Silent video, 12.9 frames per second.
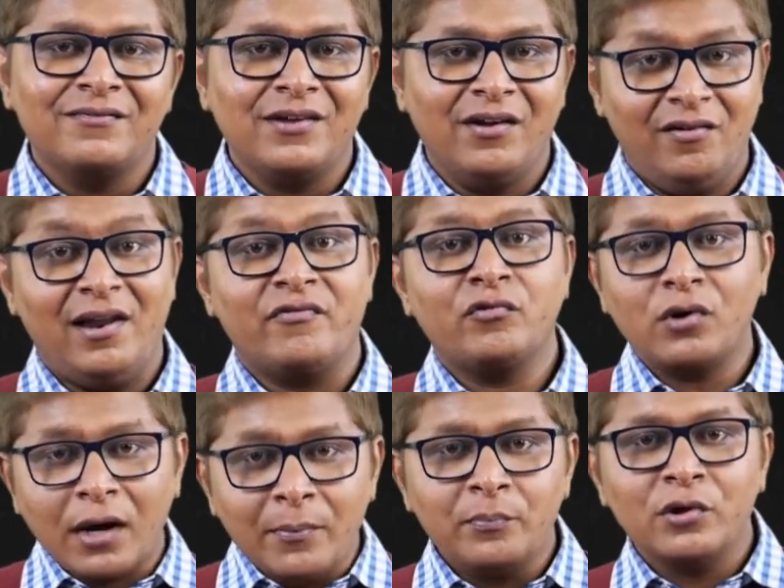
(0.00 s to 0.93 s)
We will have
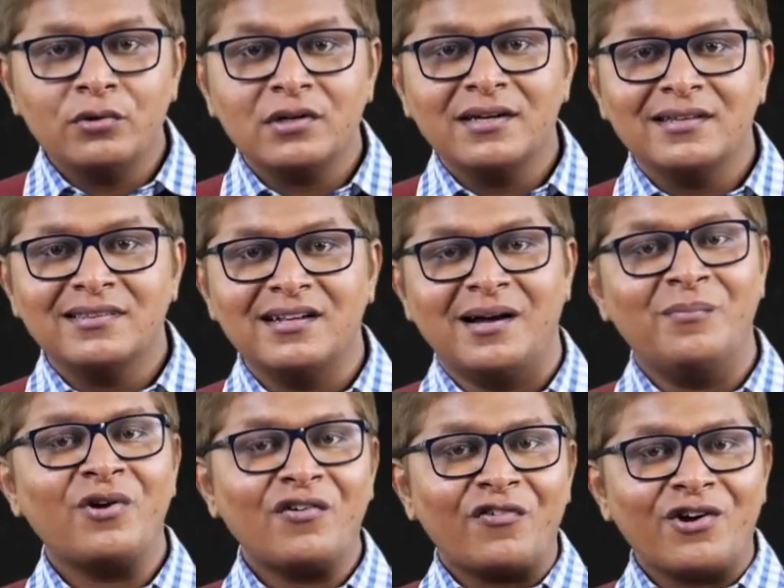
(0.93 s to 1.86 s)
to compute the
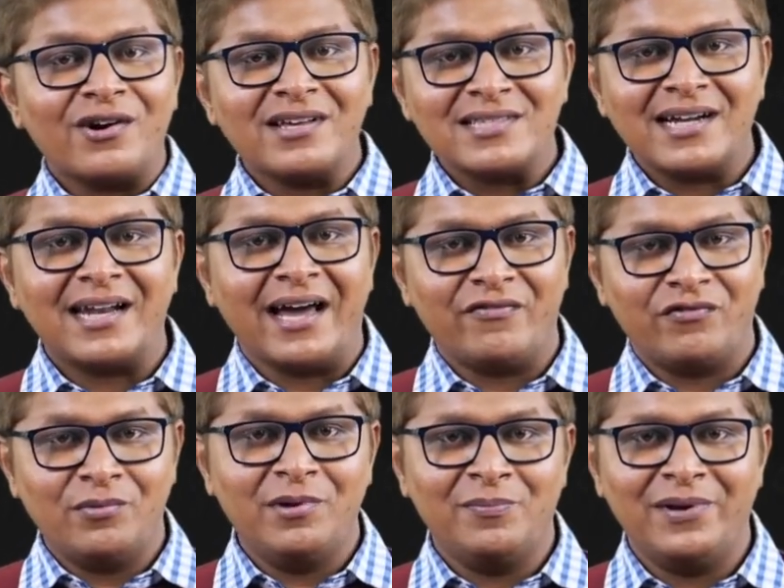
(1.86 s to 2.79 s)
number of orders that
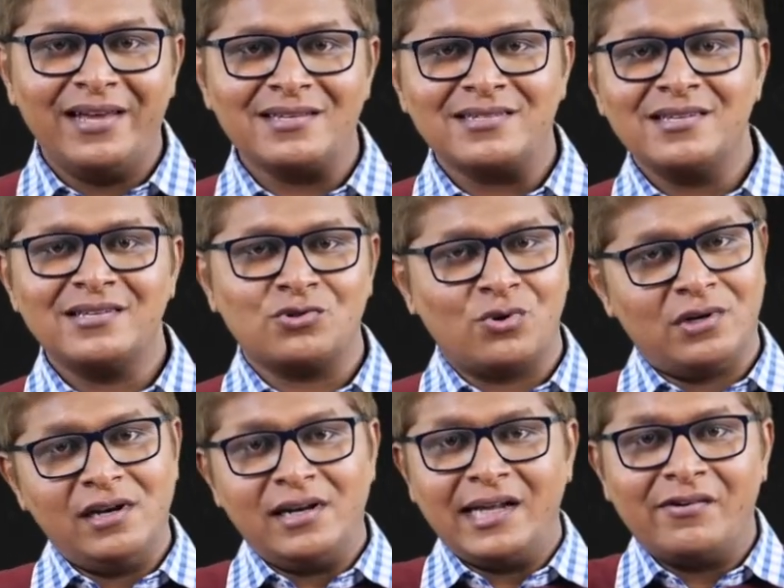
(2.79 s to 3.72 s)
have to be placed. This
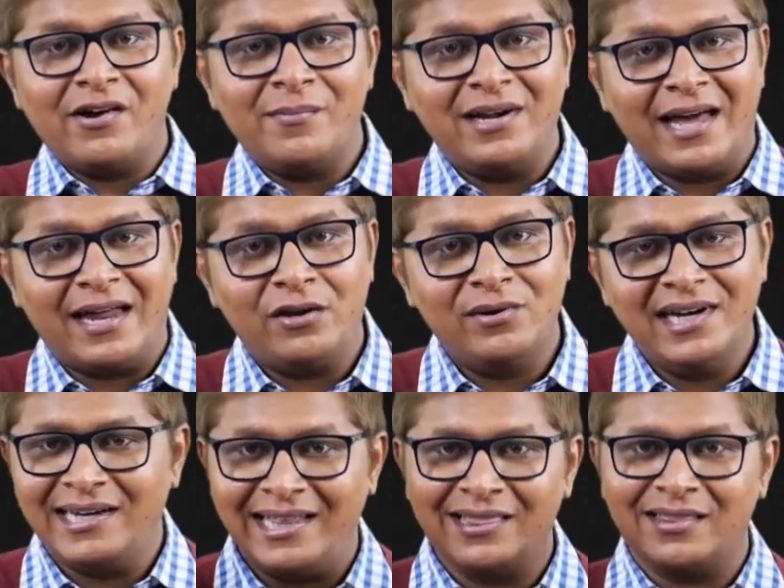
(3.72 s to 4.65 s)
total requirement
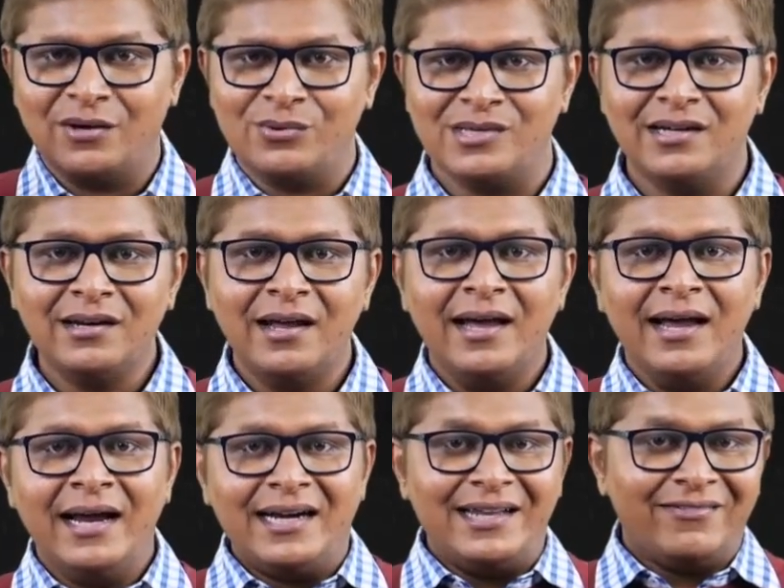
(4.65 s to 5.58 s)
annually 10,000.
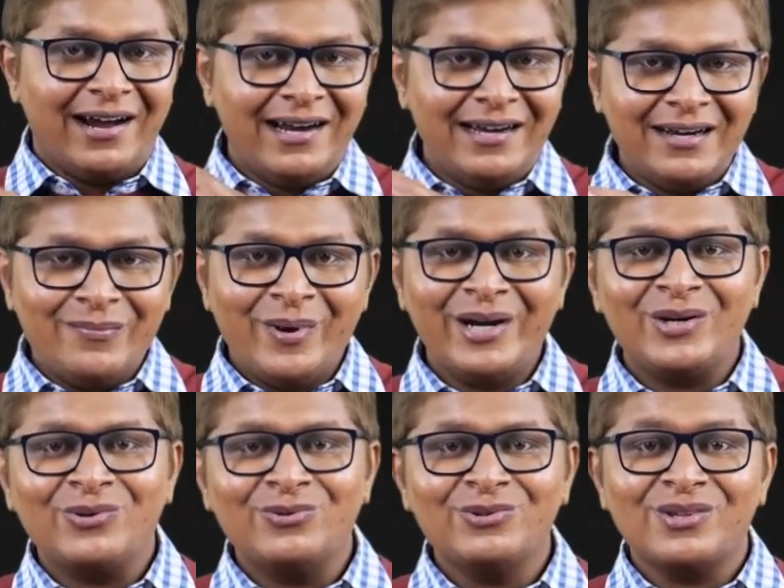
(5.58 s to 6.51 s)
Divided by
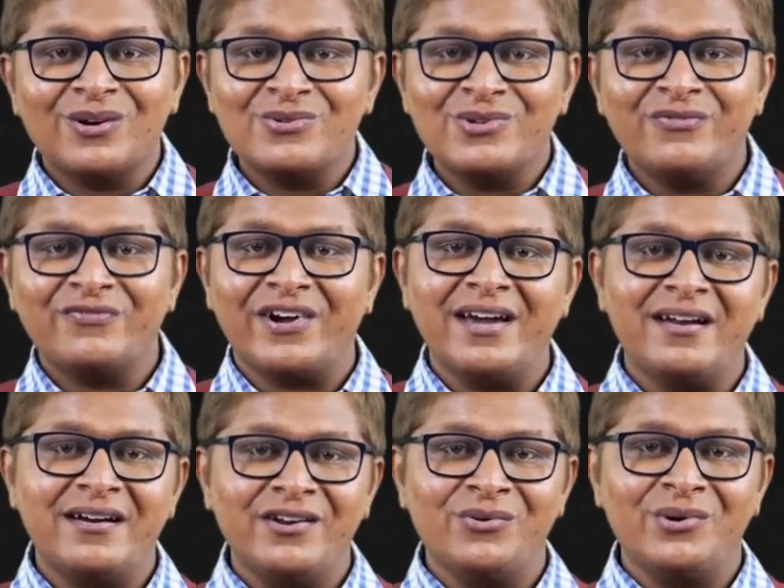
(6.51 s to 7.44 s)

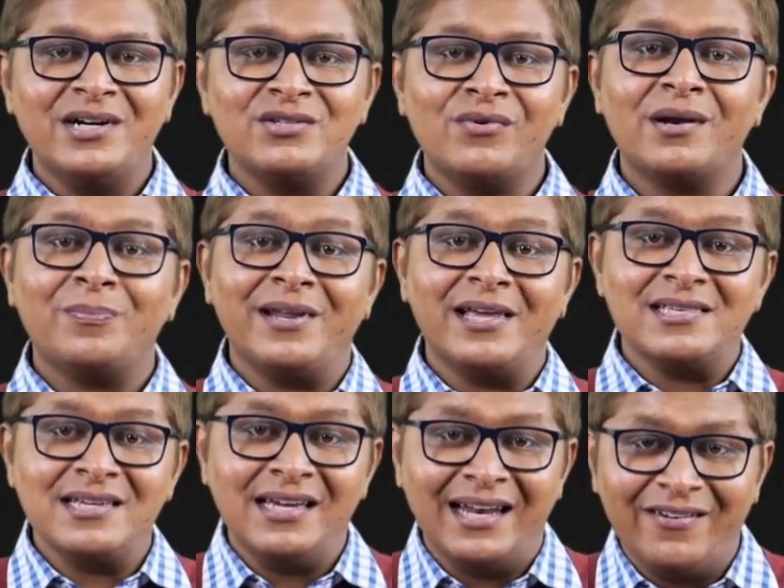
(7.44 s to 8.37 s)
2500 units we are
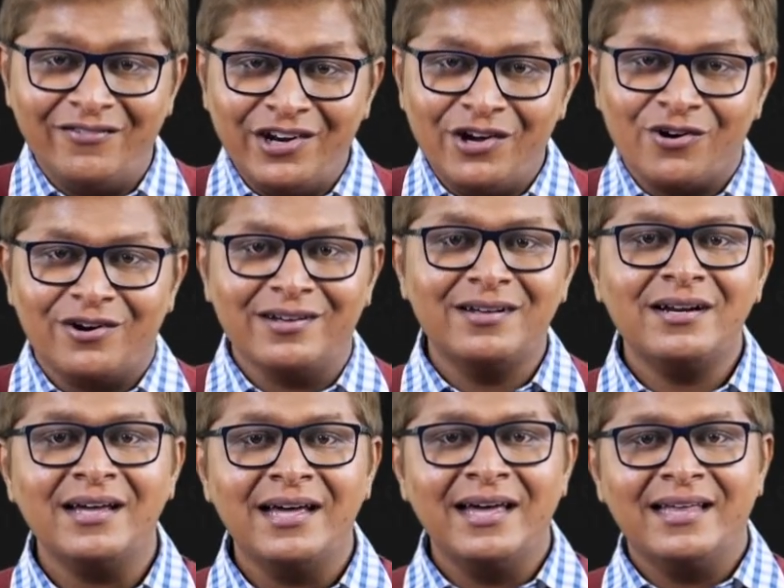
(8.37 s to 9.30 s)
placing in every
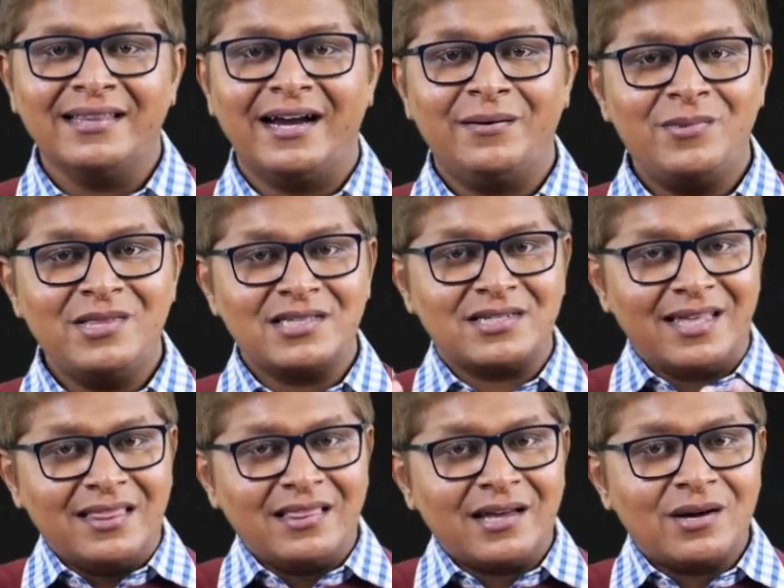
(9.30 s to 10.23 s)
order. That means
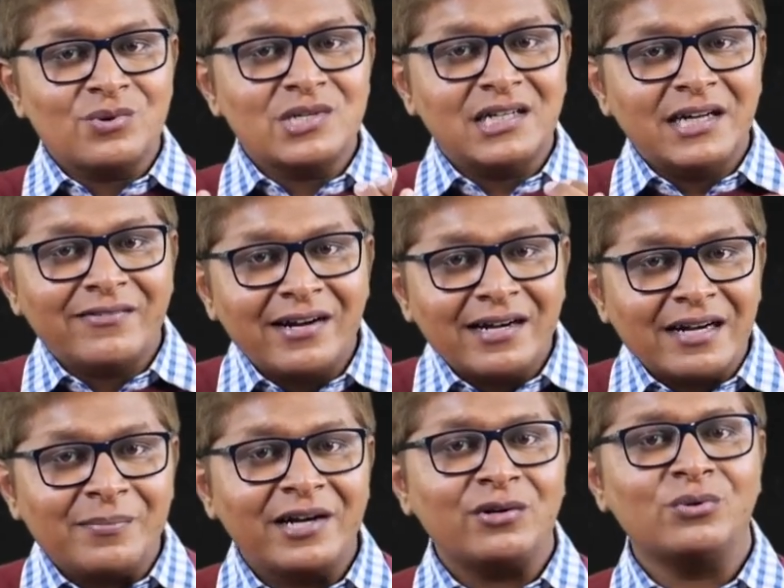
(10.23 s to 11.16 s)
10,000
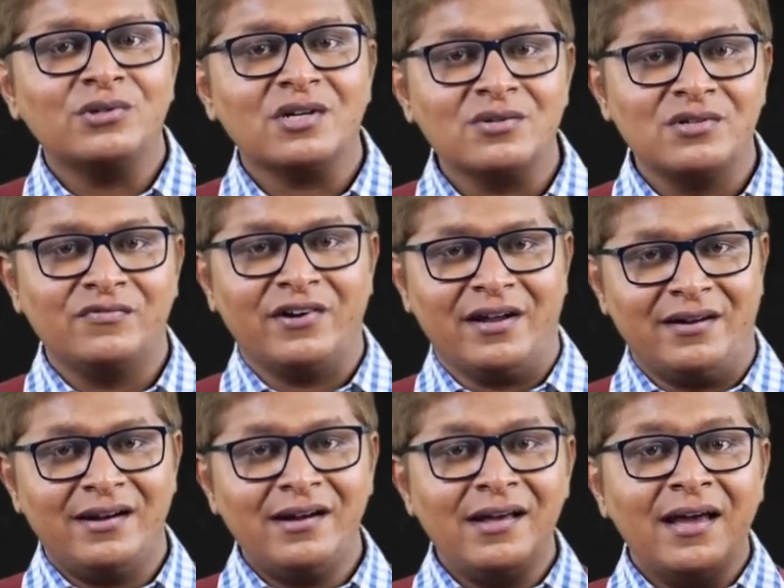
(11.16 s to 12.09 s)
divided by
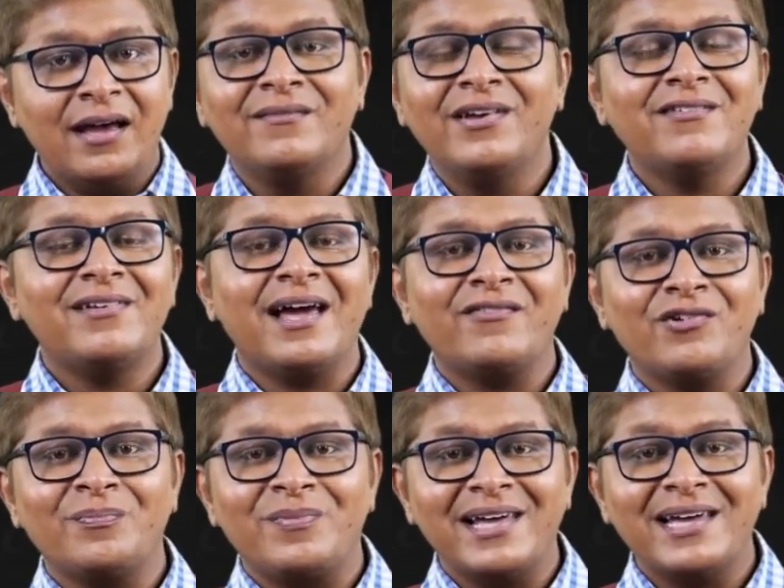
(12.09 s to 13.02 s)
2500, we will have
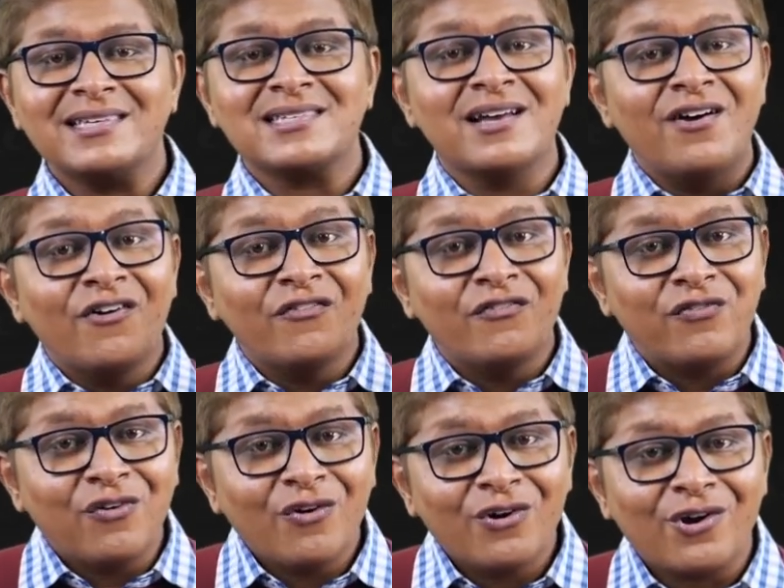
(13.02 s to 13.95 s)
to place
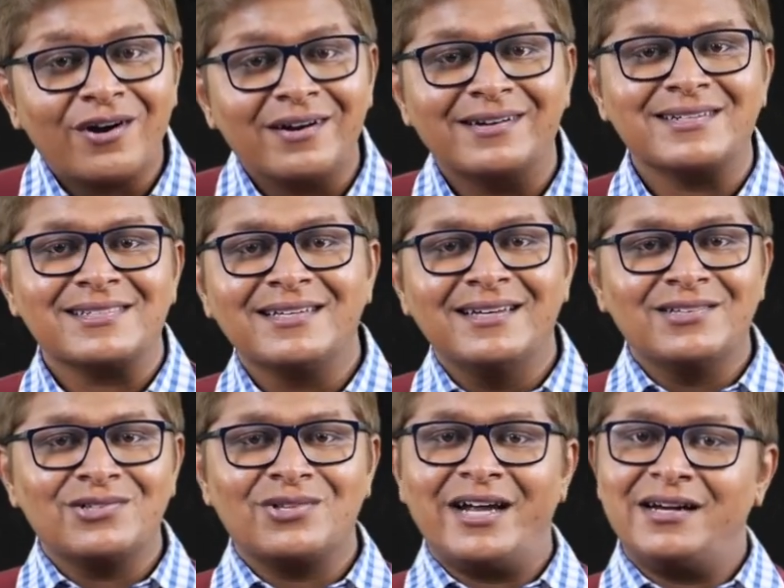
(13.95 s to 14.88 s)
4 orders.
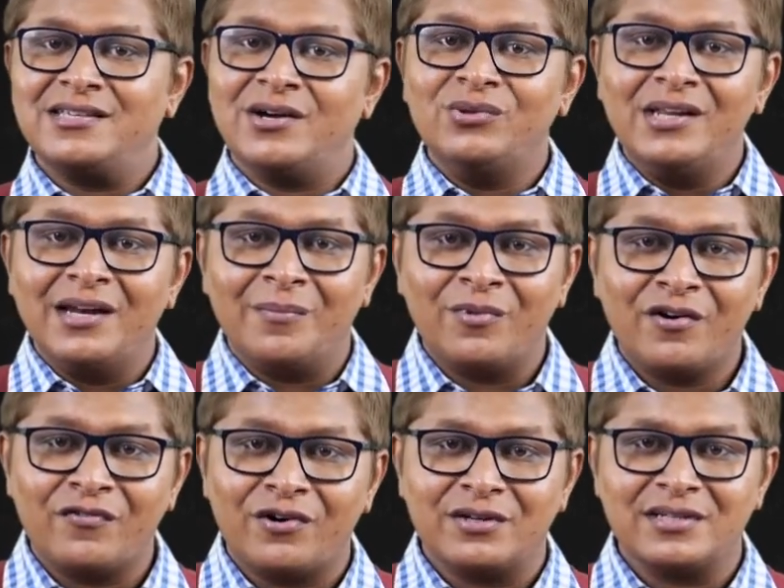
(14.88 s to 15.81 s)
So that is how the
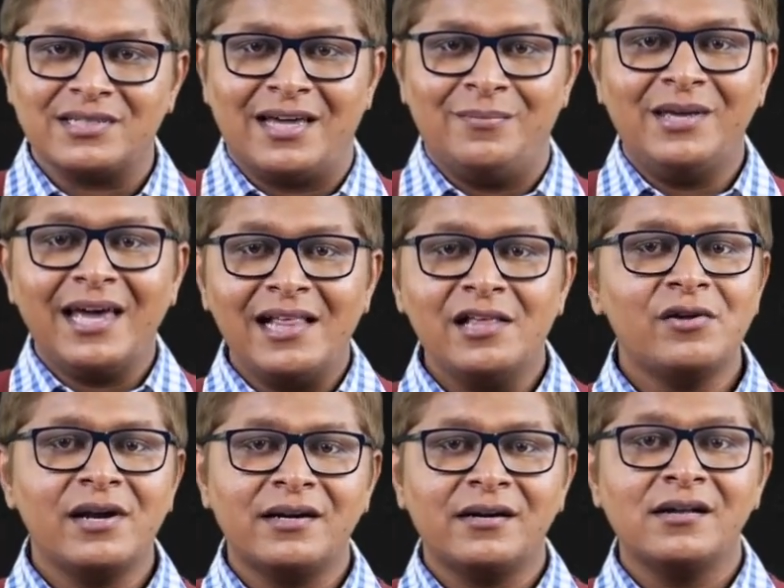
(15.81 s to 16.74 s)
number of orders can be
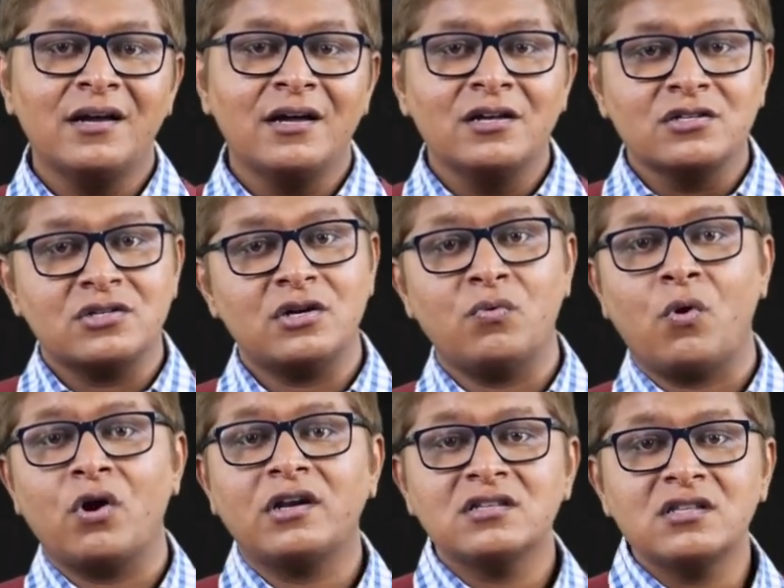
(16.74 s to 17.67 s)
calculated. Sir,
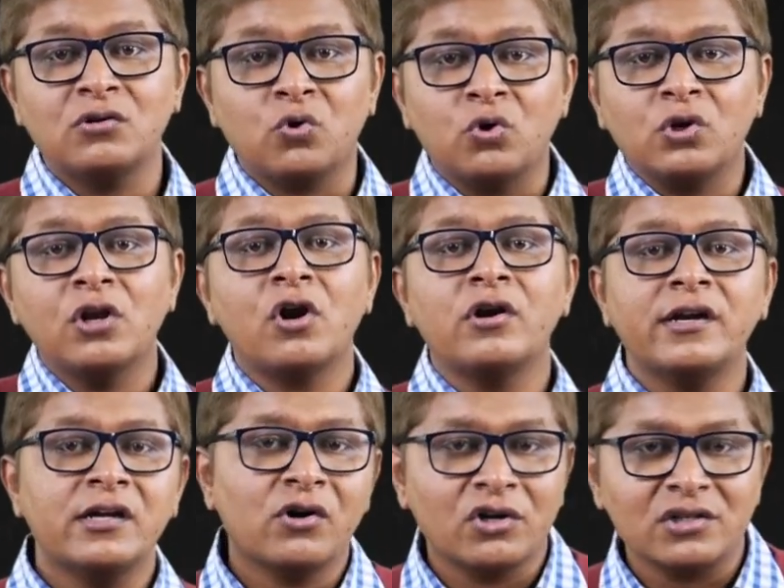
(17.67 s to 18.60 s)
what is the total
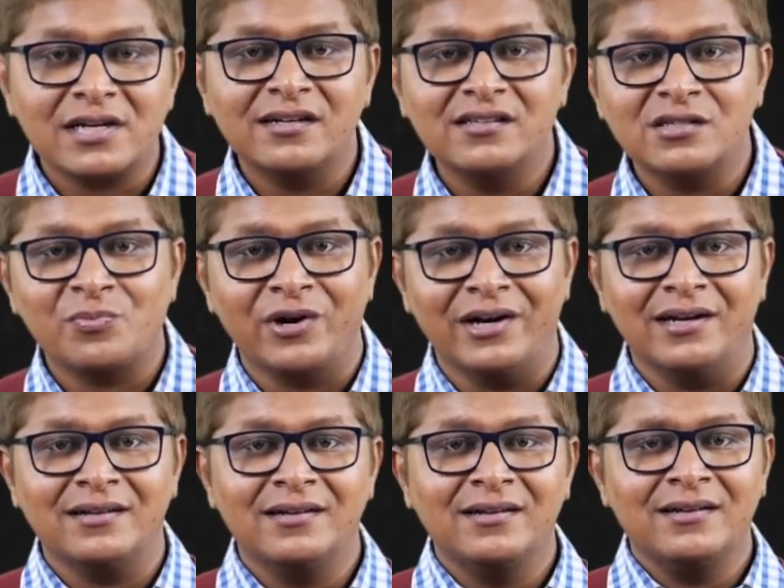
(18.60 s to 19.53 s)
ordering cost at this point?